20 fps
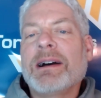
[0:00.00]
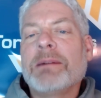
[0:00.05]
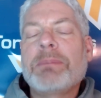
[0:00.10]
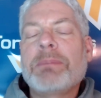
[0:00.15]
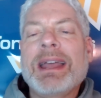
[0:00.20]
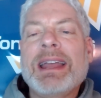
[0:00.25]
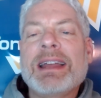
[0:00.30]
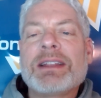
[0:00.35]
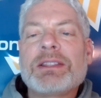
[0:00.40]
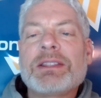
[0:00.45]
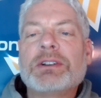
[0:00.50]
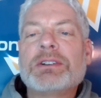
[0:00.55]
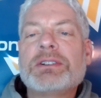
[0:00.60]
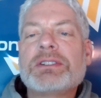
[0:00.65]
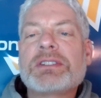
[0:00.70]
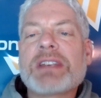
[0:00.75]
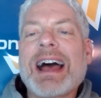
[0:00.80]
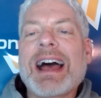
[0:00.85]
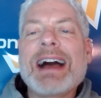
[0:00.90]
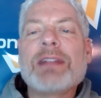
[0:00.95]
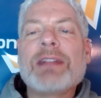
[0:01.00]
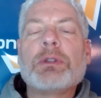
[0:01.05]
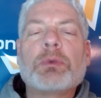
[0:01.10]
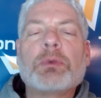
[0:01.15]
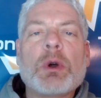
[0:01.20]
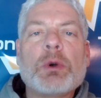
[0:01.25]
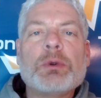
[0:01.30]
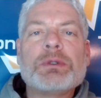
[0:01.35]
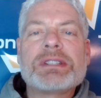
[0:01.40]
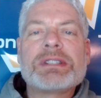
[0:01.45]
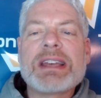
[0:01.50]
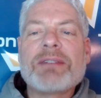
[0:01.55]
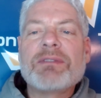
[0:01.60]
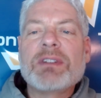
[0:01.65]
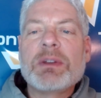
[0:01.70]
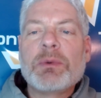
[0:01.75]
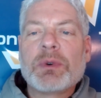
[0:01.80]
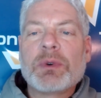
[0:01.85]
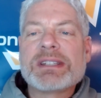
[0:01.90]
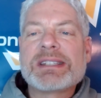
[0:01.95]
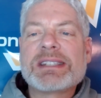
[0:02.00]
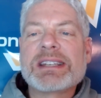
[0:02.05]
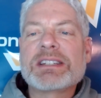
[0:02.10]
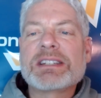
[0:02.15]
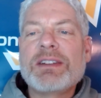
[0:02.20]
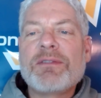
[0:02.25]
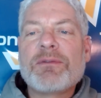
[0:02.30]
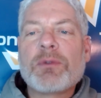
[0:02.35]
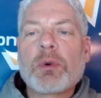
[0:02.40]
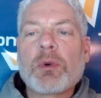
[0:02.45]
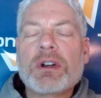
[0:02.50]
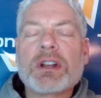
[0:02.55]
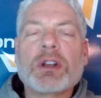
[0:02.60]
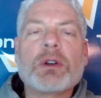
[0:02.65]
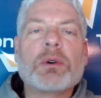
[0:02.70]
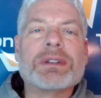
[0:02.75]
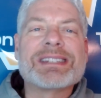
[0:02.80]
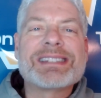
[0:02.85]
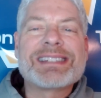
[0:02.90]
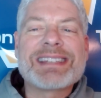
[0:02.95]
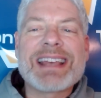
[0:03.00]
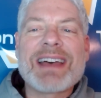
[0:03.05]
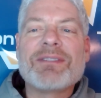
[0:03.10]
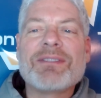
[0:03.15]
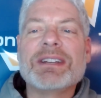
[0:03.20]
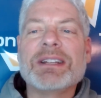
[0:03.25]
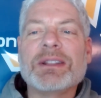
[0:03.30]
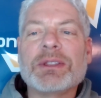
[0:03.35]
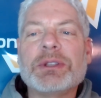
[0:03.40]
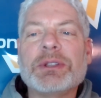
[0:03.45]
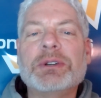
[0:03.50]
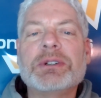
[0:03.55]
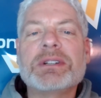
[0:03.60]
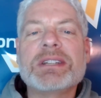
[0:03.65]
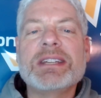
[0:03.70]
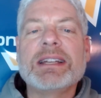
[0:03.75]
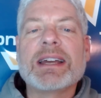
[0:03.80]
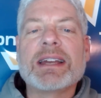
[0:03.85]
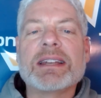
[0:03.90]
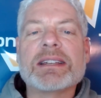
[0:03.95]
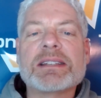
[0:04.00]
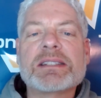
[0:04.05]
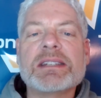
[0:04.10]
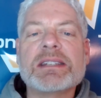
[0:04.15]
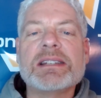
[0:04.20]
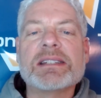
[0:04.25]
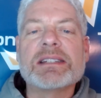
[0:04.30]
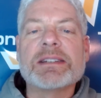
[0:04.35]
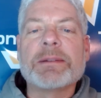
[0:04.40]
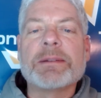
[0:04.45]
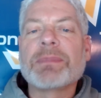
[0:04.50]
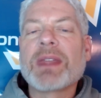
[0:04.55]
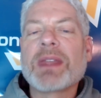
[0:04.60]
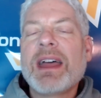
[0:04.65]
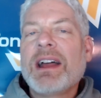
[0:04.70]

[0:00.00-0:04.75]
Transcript: Panthers on the road, 71-64, to go to 7-13 on the season.